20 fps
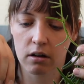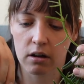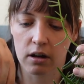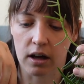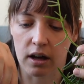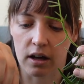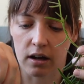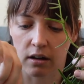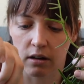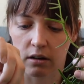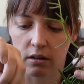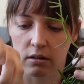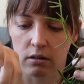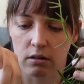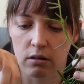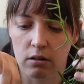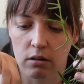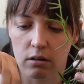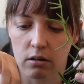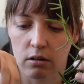Okay.
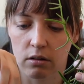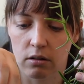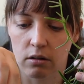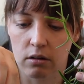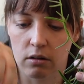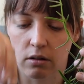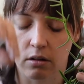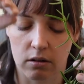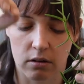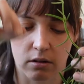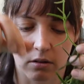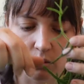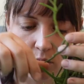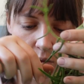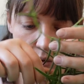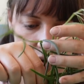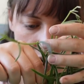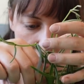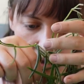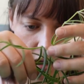You
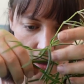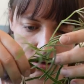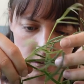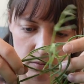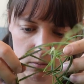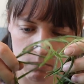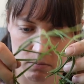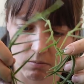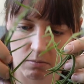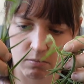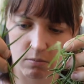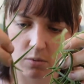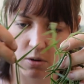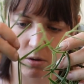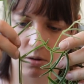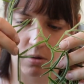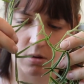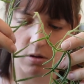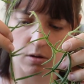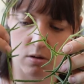go there.
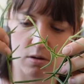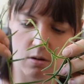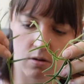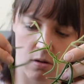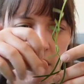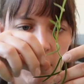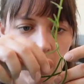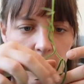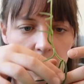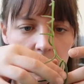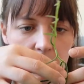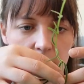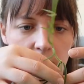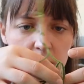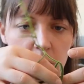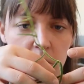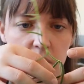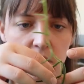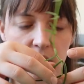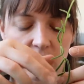Oh, this
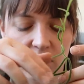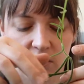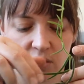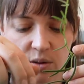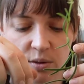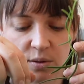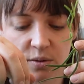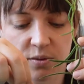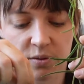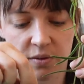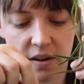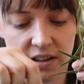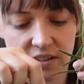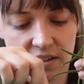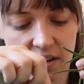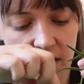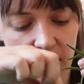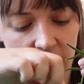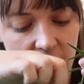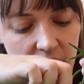plant is so
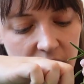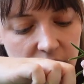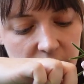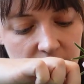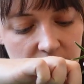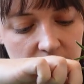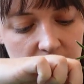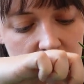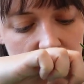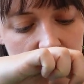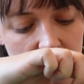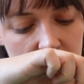fuzzy. I love it.